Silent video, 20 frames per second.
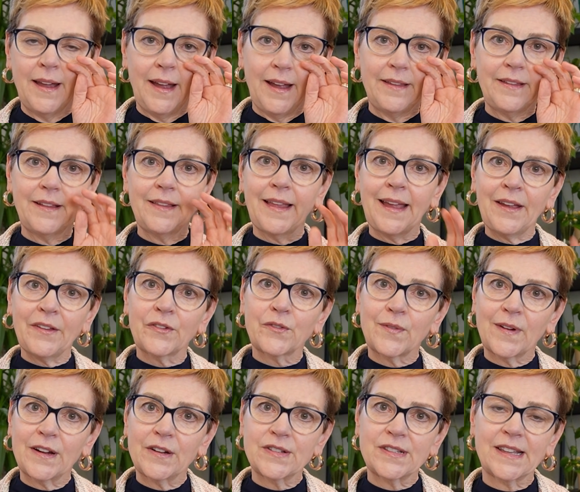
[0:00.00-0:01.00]
And the last
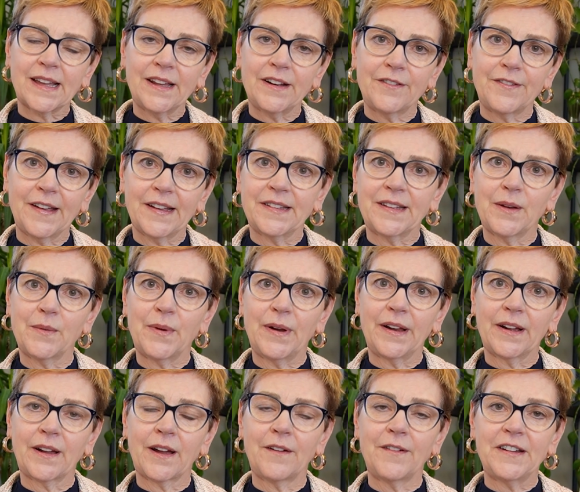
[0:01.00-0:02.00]
rare side effect I want
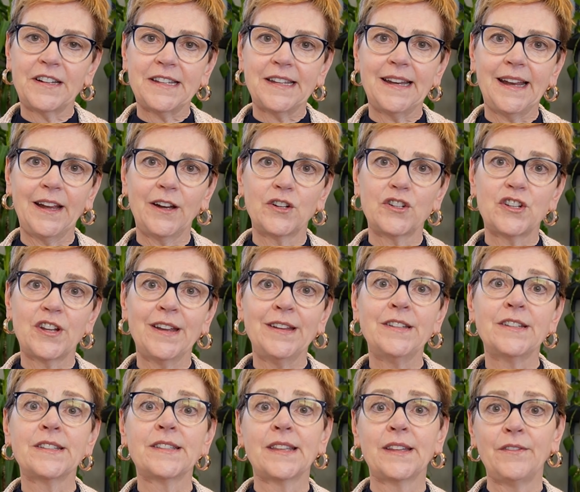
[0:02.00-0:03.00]
to cover today are
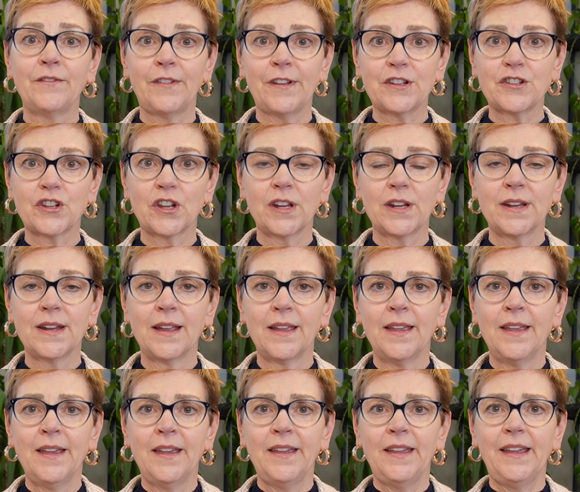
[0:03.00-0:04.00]
changes in vision.
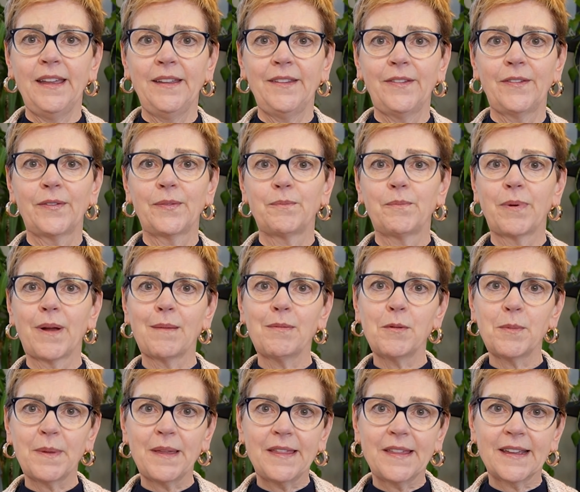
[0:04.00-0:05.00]
It's
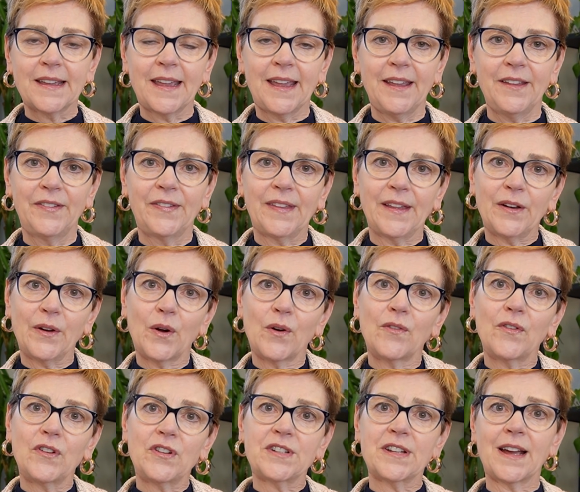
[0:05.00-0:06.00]
probably the case that
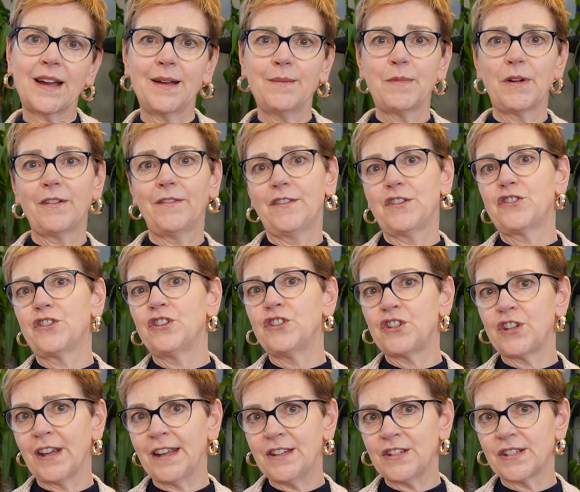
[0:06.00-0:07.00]
over time our vision
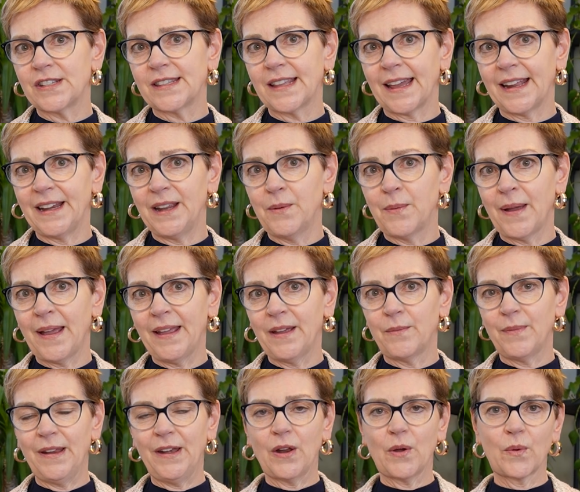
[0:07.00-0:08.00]
changes anyway,
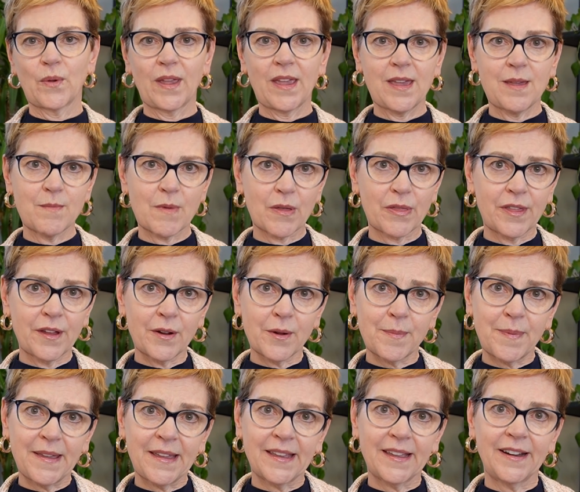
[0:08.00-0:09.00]
and we know
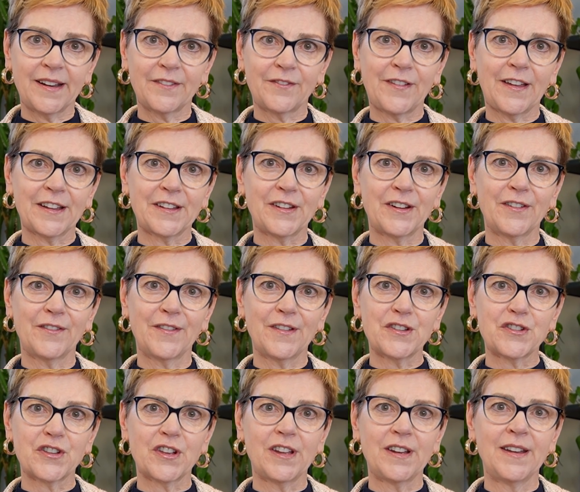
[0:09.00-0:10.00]
chemotherapy can affect our
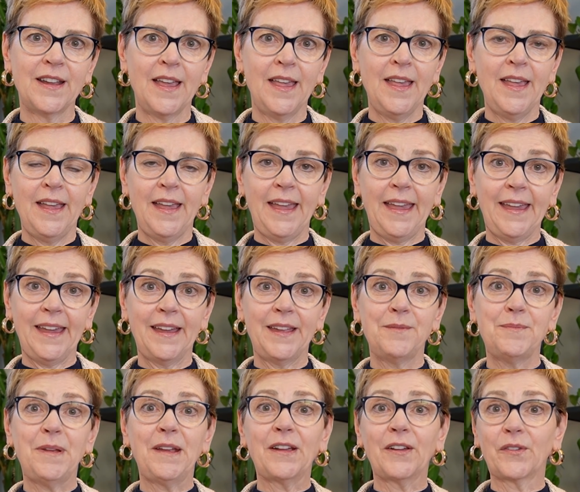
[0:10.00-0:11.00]
vision.
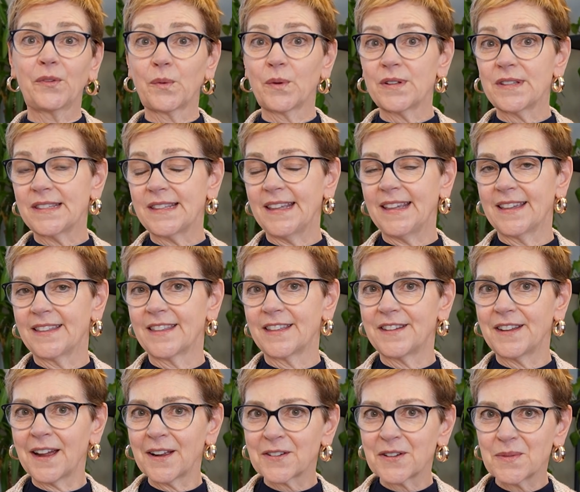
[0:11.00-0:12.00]
And because we're seeing the
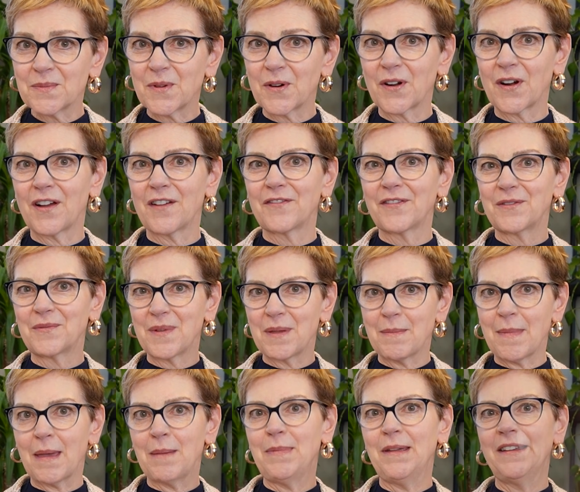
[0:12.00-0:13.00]
doctor more often, we
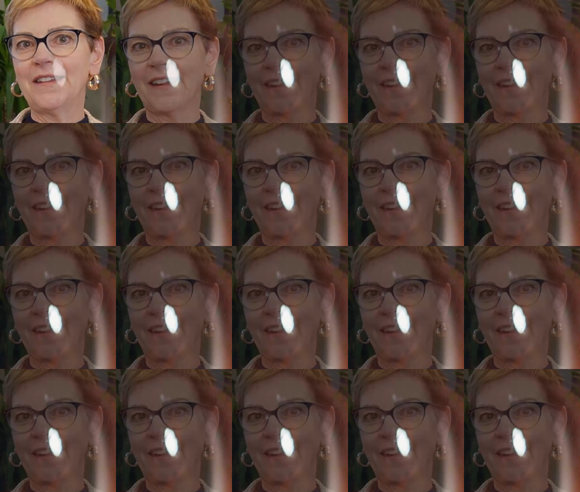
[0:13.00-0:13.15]
may be